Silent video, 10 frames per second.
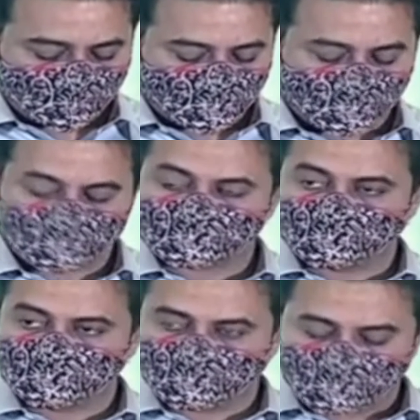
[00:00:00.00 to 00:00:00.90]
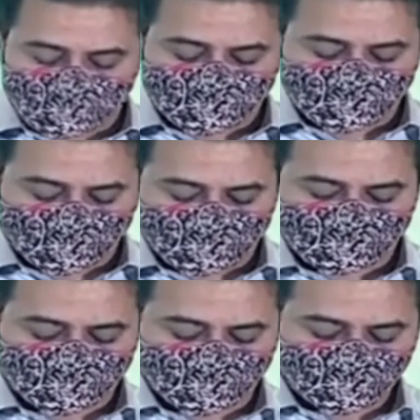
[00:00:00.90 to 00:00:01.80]
We also have a large
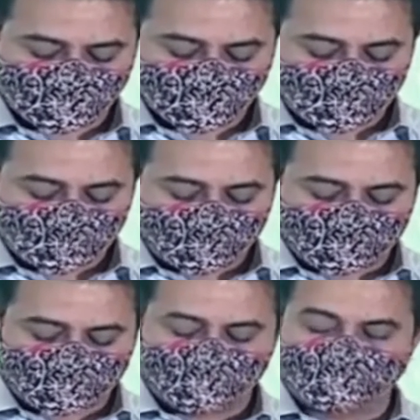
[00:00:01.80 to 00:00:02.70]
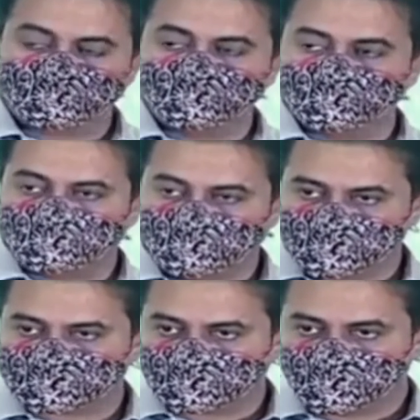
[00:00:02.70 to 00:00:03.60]
cluster of local
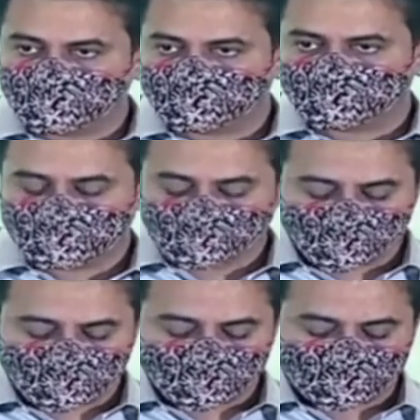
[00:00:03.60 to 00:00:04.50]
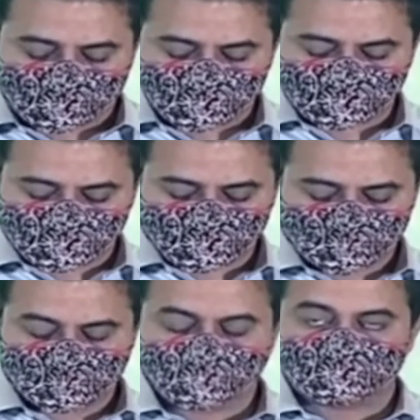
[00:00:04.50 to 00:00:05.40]
MSMEs, more than
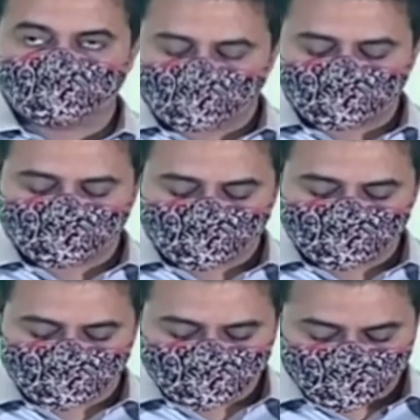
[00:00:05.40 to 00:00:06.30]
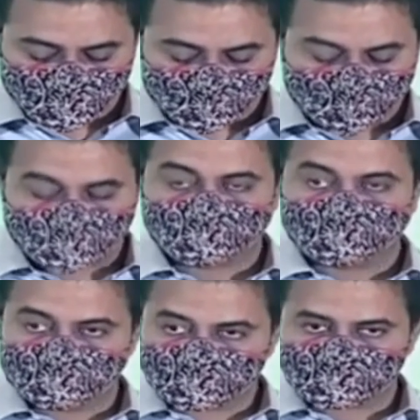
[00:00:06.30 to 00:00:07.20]
1,000,
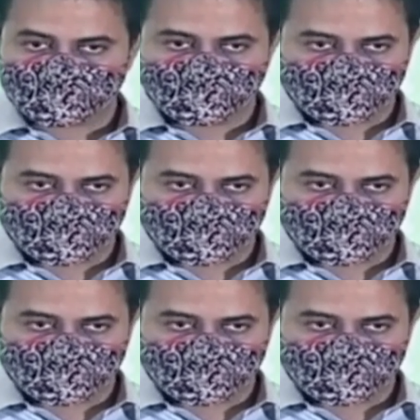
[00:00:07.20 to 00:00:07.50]
engaged in